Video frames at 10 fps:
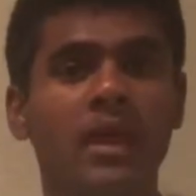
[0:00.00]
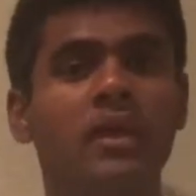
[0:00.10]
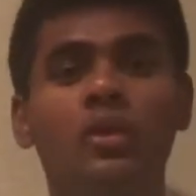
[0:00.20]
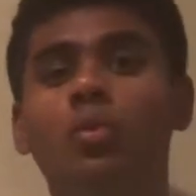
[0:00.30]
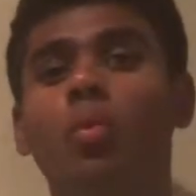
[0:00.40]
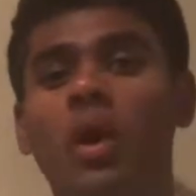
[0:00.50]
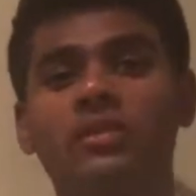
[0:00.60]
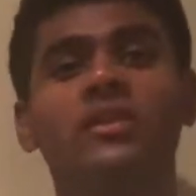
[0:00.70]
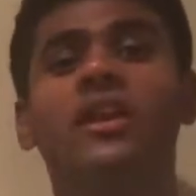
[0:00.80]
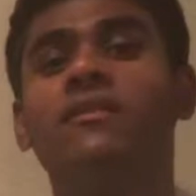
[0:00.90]
you want
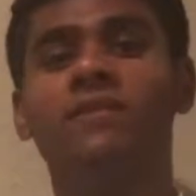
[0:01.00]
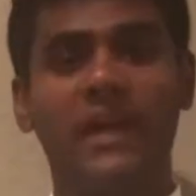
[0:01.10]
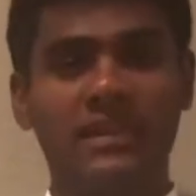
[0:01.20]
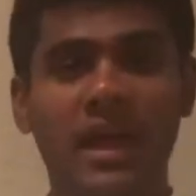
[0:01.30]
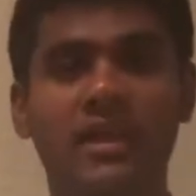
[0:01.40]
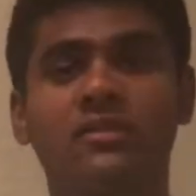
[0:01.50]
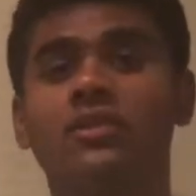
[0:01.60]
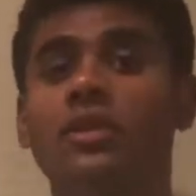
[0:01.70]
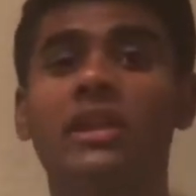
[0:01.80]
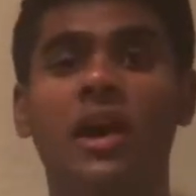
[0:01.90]
to convey that
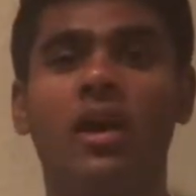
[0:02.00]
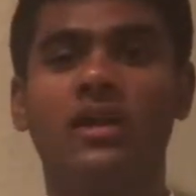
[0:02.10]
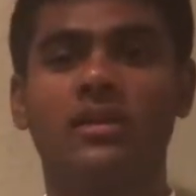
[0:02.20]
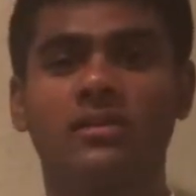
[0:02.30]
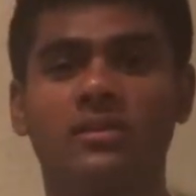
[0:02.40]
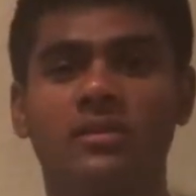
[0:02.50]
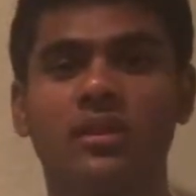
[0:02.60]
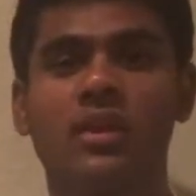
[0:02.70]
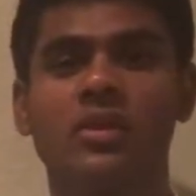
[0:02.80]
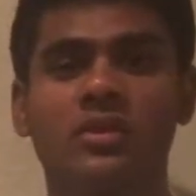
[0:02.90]
to the audience
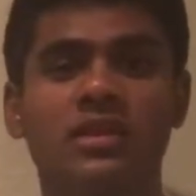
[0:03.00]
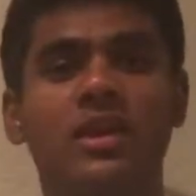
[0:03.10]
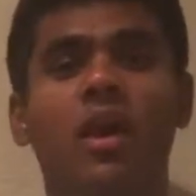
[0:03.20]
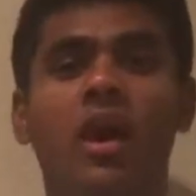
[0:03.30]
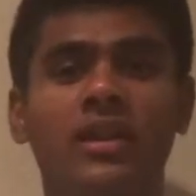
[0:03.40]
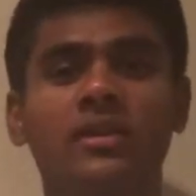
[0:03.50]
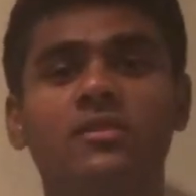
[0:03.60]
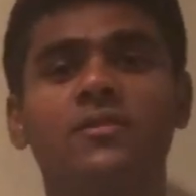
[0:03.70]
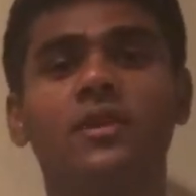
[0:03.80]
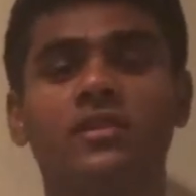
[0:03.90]
so that the audience
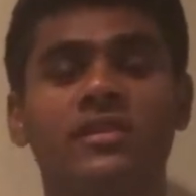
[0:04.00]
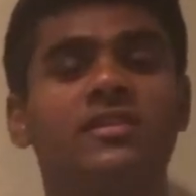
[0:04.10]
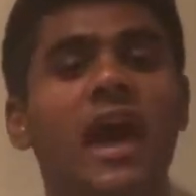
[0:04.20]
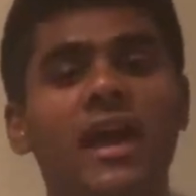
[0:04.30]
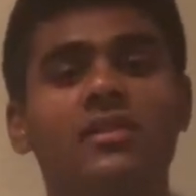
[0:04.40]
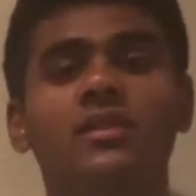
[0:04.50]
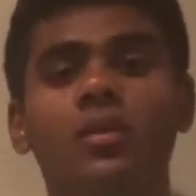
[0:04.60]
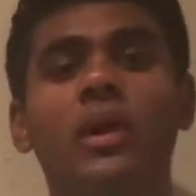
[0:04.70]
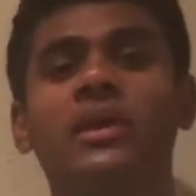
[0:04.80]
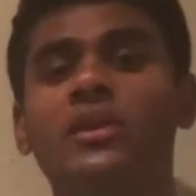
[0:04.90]
feels exactly the
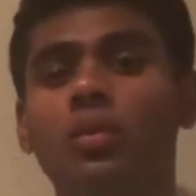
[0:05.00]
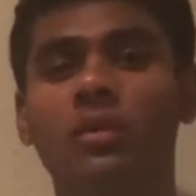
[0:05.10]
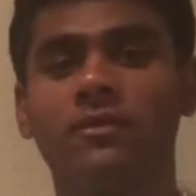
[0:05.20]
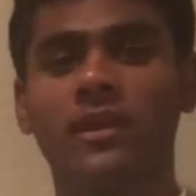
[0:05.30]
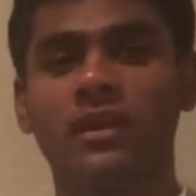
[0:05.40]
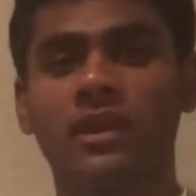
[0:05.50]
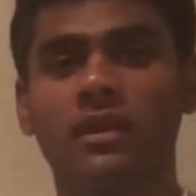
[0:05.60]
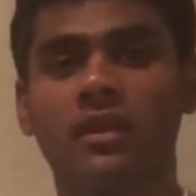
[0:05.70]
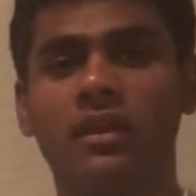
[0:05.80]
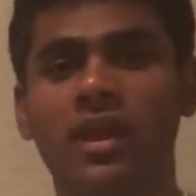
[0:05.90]
way you were feeling
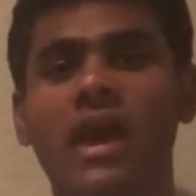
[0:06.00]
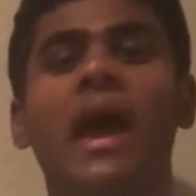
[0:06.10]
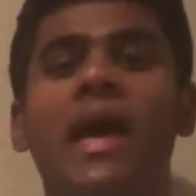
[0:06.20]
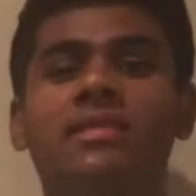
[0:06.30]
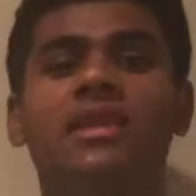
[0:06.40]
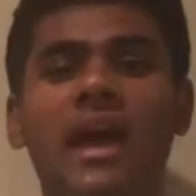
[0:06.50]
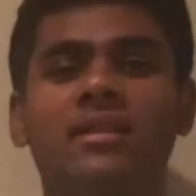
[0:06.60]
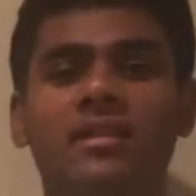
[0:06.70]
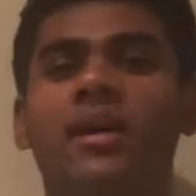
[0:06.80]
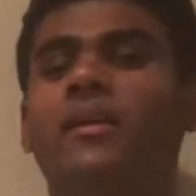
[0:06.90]
at
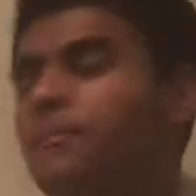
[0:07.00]
that time.